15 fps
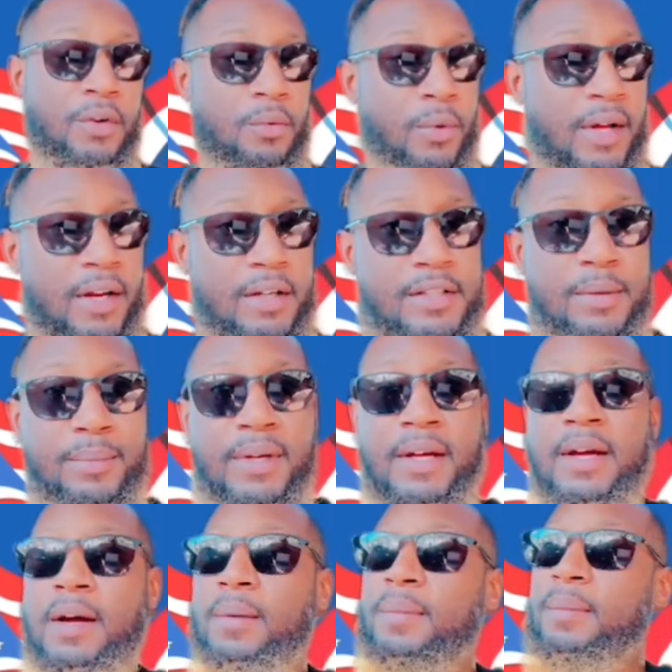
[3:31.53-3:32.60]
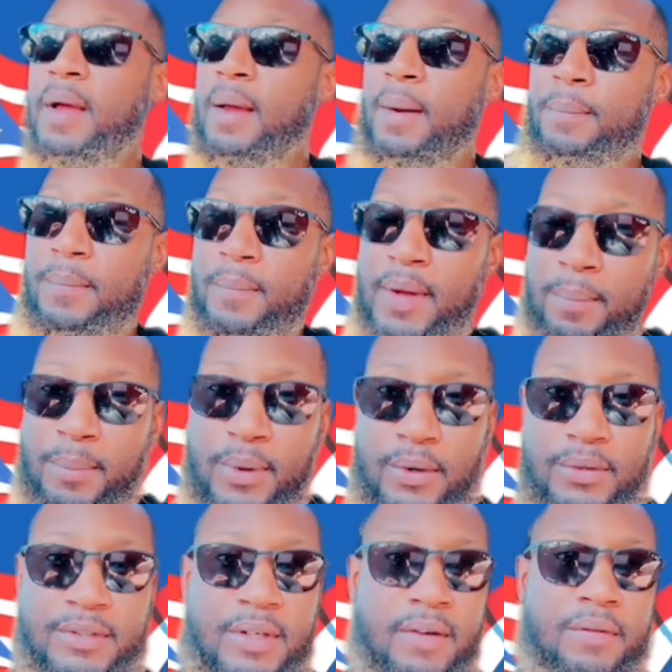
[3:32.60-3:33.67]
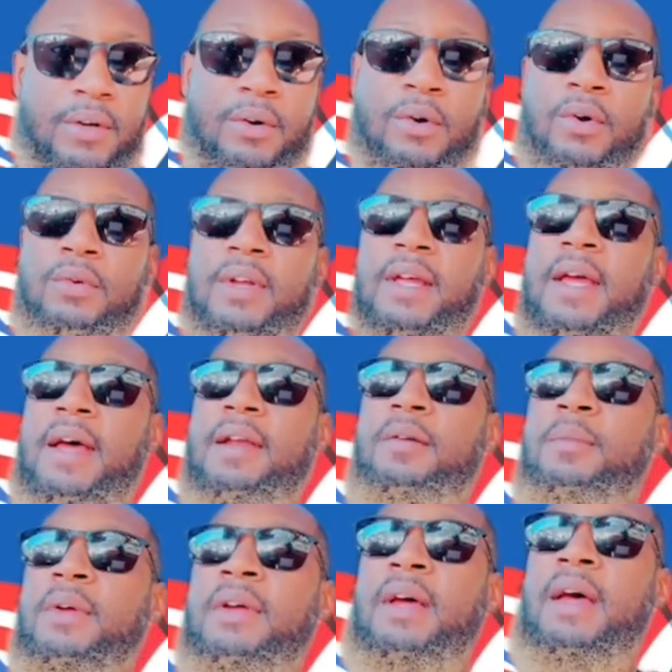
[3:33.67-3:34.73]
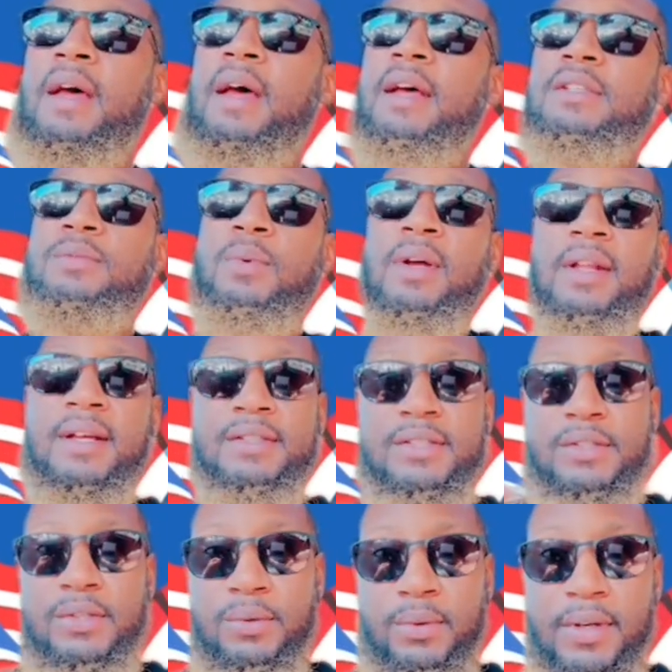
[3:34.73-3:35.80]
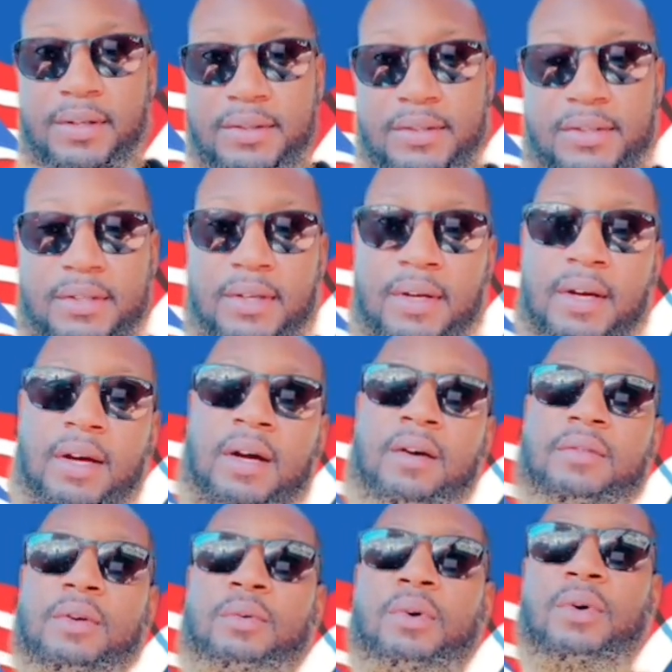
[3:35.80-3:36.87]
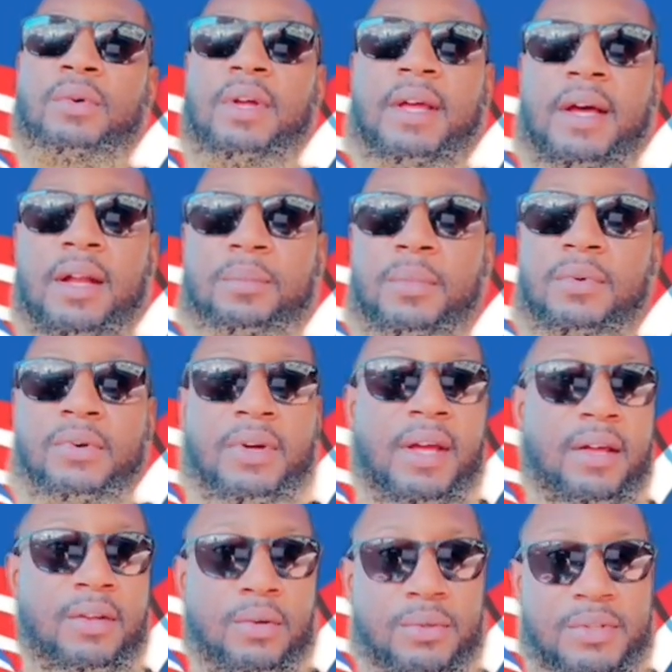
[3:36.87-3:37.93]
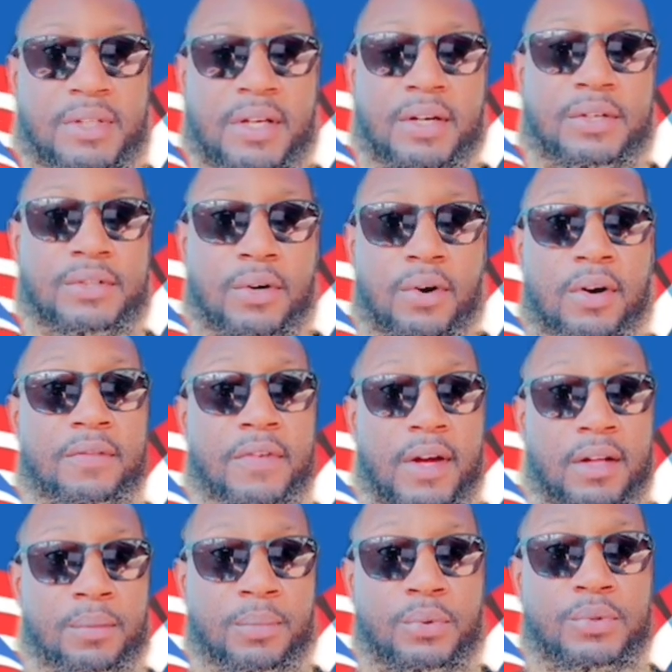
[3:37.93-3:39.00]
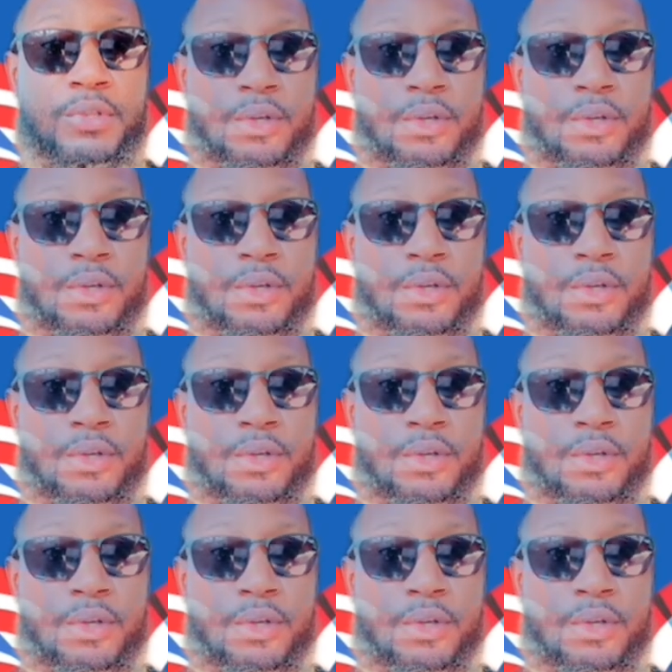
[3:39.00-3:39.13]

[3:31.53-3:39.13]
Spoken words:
ready to become members of the Grown Academy, as well as students of the Grown Academy, those tiers are available to